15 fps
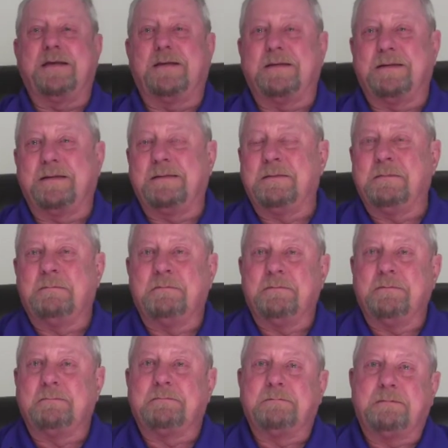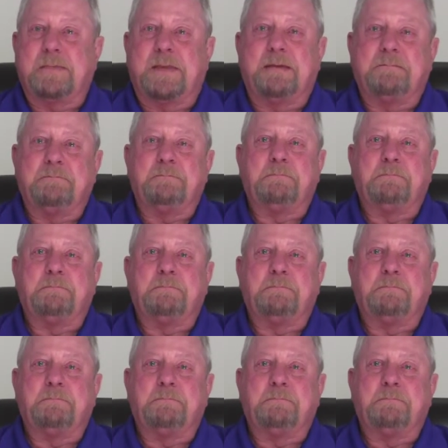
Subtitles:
A lot of bravery.